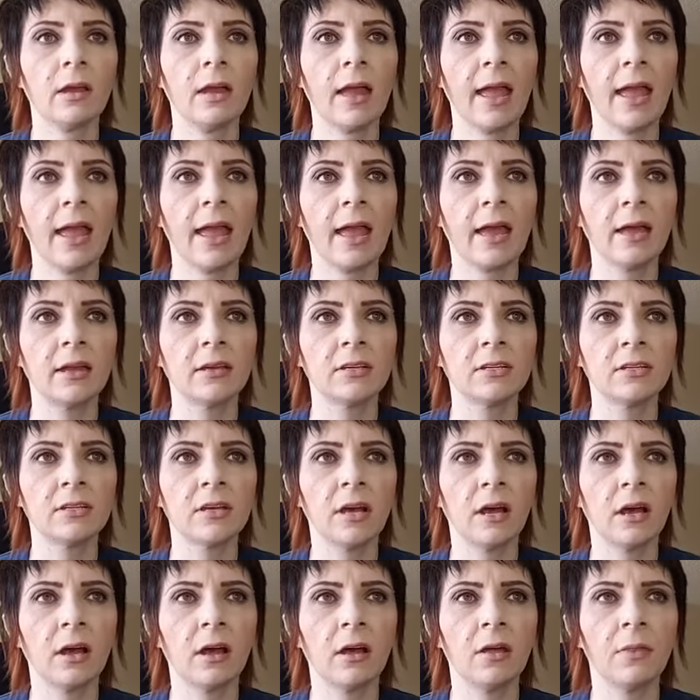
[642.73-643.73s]

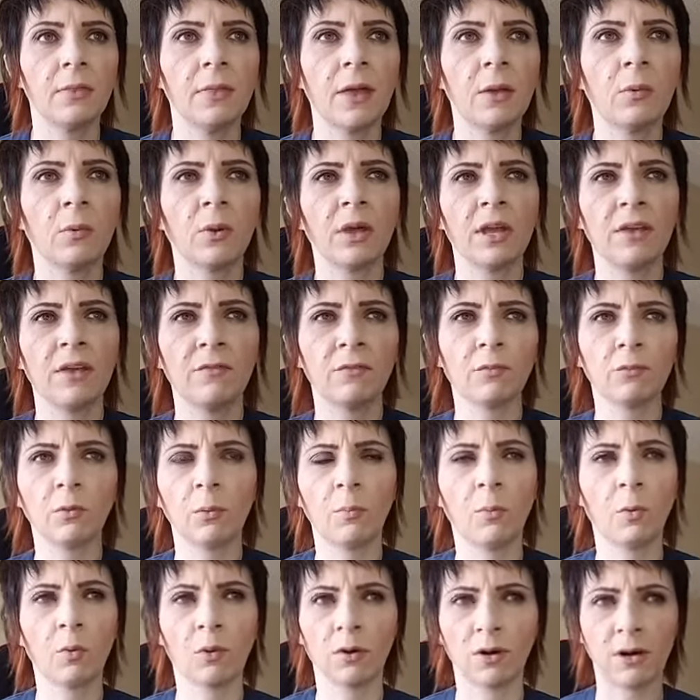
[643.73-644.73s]
were even
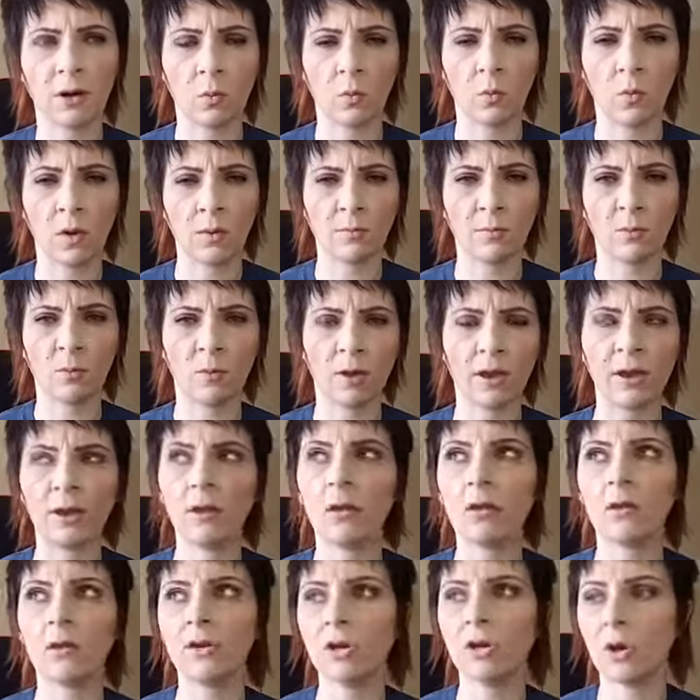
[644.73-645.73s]
reported at one point
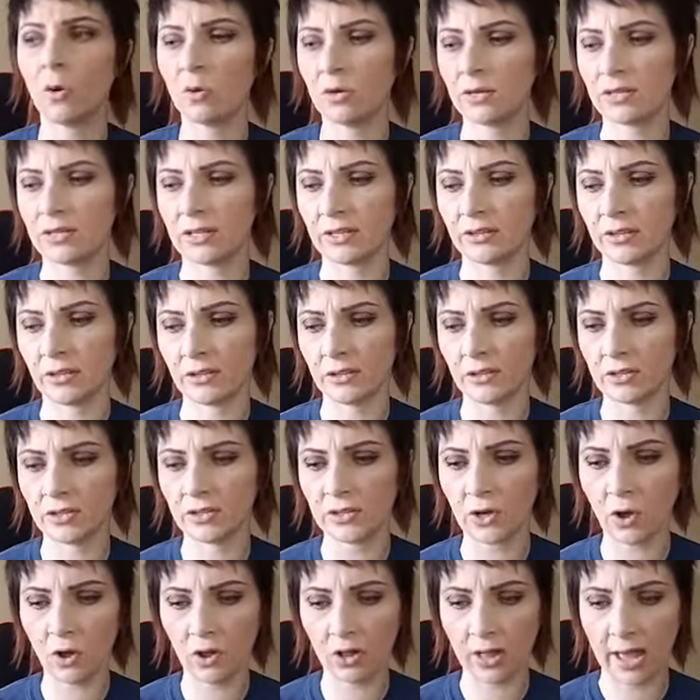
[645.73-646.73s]
noticing that the
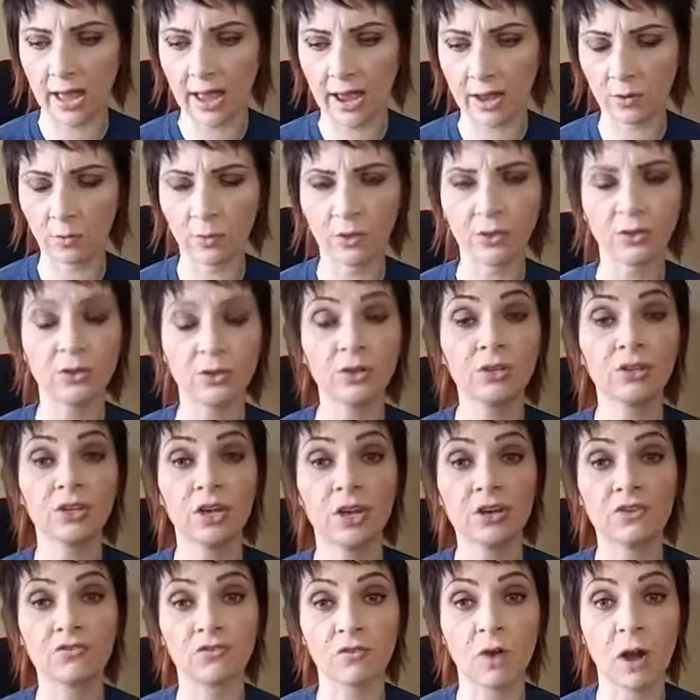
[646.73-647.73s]
doll had what looked
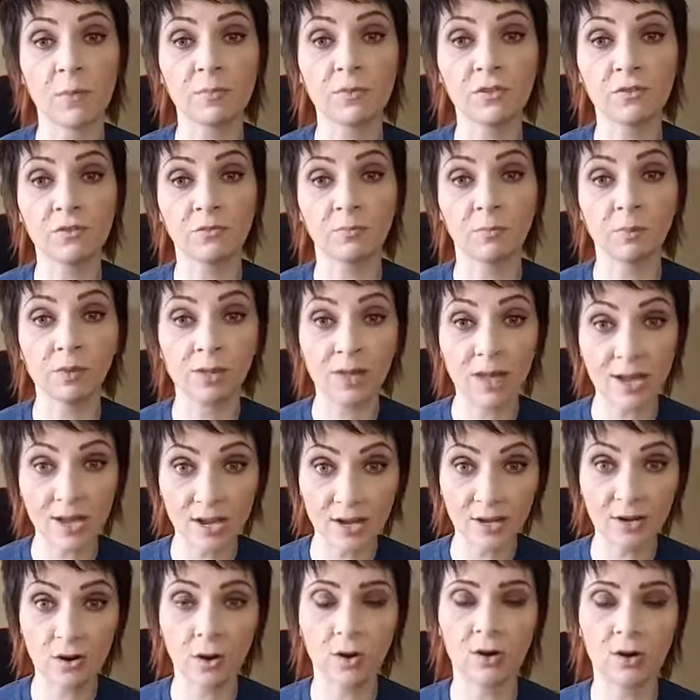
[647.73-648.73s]
like drops of
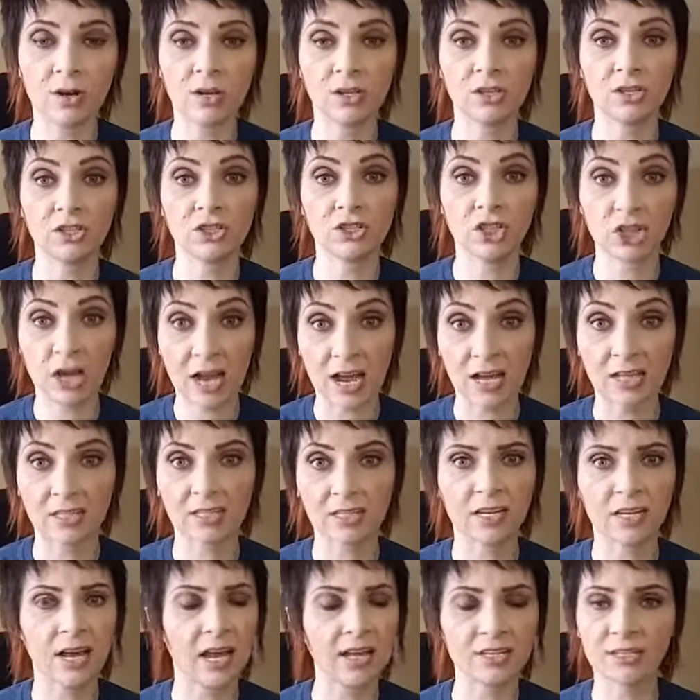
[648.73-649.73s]
blood on its chest.
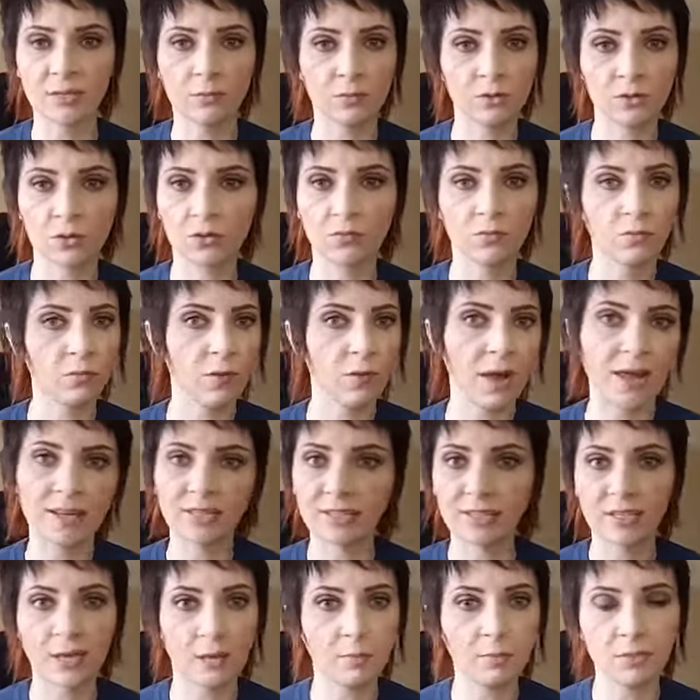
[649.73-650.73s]
It had some sort of red
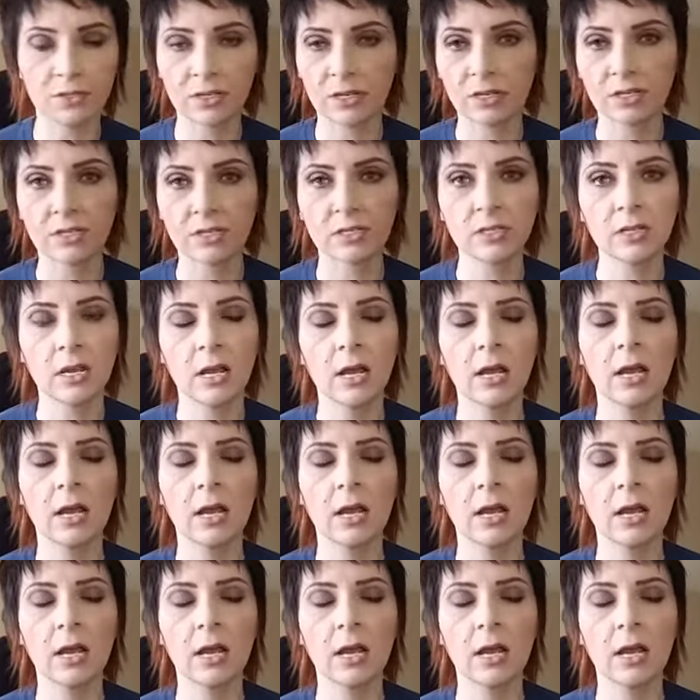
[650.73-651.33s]
substance